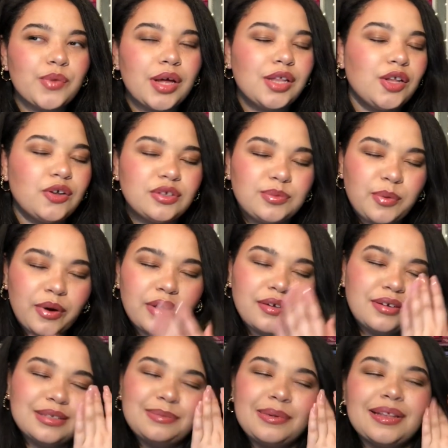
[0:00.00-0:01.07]
No
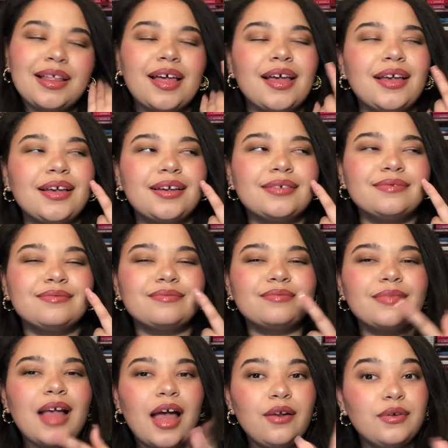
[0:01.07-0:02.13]
spoilers, but like,
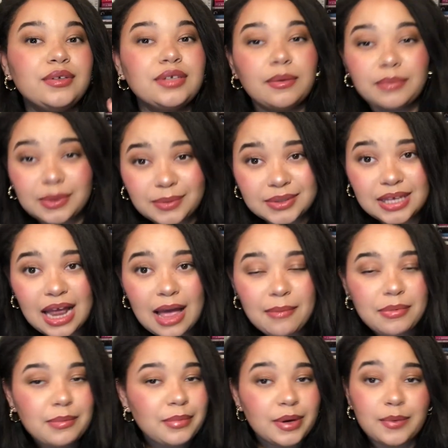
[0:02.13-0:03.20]
I knew something was gonna
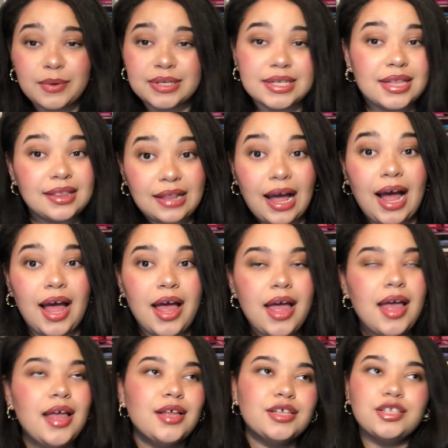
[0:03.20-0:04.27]
happen, but it wasn't that.
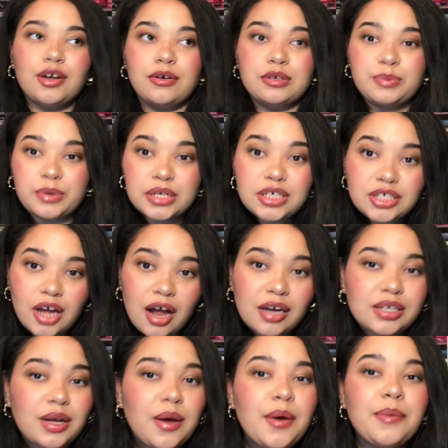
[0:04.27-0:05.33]
So I was pretty
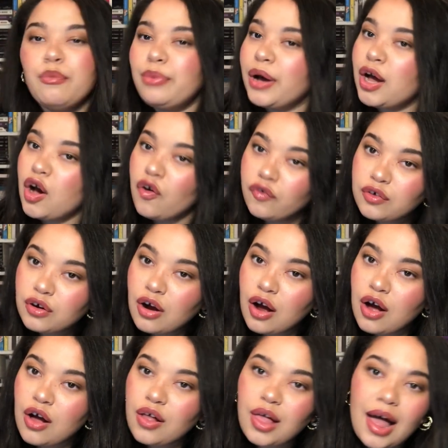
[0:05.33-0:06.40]
shocked, but
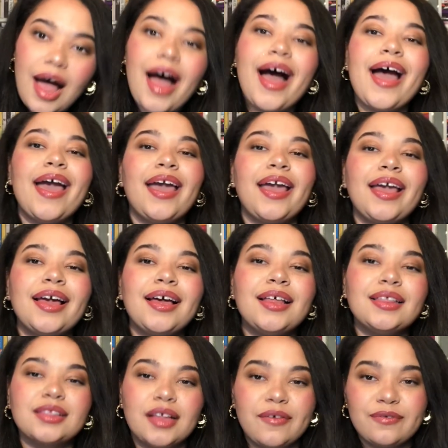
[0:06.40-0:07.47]
overall, I
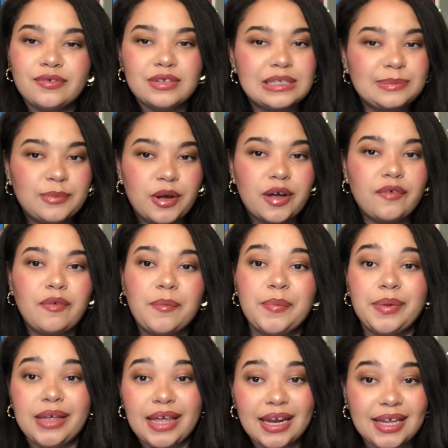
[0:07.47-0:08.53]
loved this book from
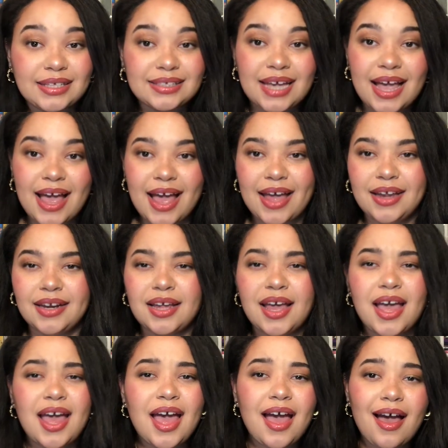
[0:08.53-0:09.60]
beginning to end.
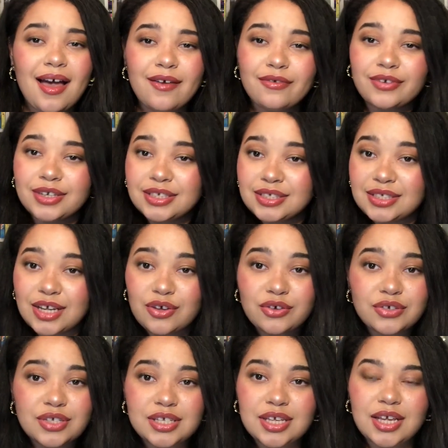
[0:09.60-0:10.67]
Every single
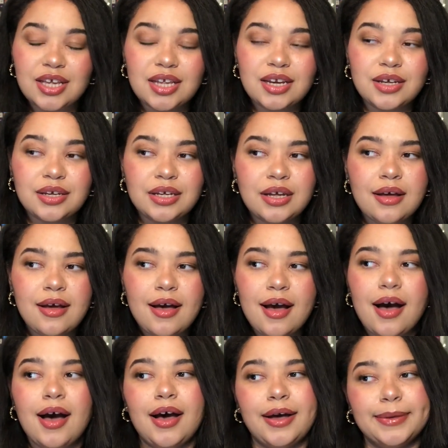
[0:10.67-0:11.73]
scene,
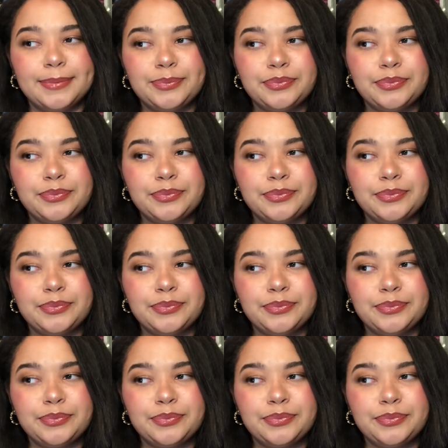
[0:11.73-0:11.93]
I